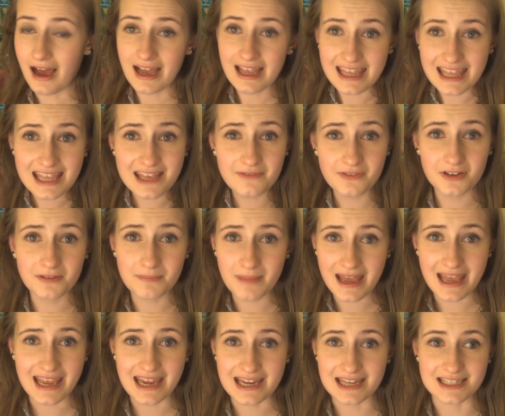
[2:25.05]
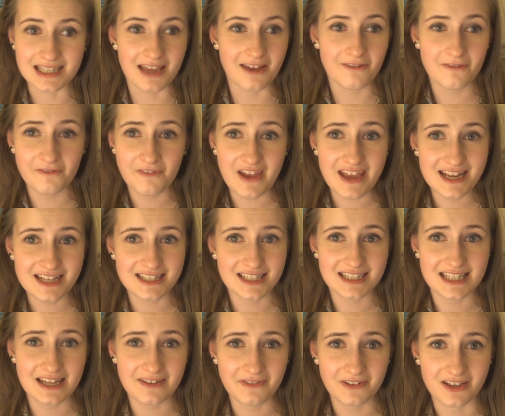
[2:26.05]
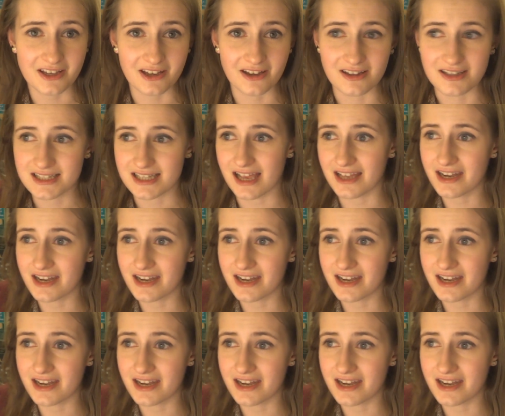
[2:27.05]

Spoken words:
I even made fake certificates